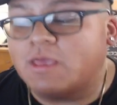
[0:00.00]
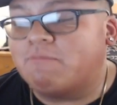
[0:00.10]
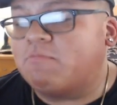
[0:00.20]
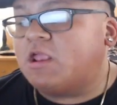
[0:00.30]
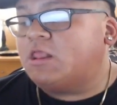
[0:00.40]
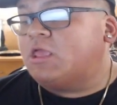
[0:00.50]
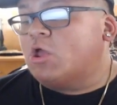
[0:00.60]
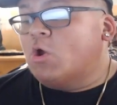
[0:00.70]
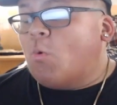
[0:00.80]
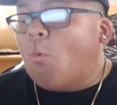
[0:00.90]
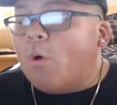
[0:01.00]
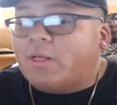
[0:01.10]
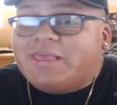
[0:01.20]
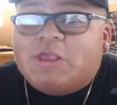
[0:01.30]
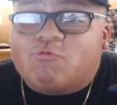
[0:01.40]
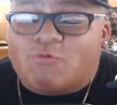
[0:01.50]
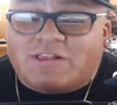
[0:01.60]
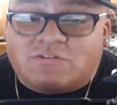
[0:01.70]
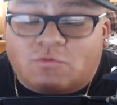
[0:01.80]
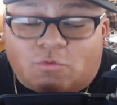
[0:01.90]
Meaning, will he
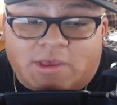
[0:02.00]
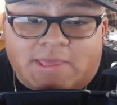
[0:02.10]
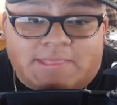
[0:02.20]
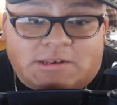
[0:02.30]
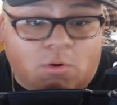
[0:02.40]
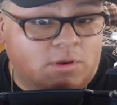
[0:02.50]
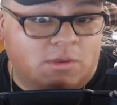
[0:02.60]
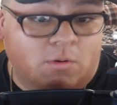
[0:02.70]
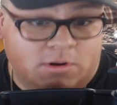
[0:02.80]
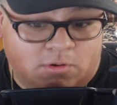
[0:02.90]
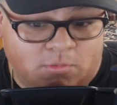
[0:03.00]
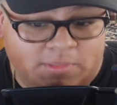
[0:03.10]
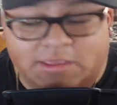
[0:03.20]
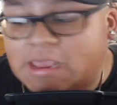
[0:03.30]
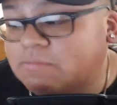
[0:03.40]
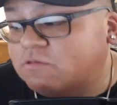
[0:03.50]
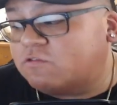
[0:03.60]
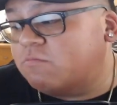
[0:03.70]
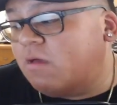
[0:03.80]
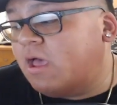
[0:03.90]
wrestle in the Tokyo Dome? Now, keep this
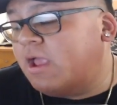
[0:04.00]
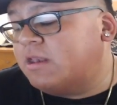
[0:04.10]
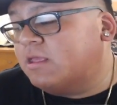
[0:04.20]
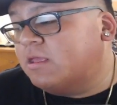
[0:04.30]
in mind.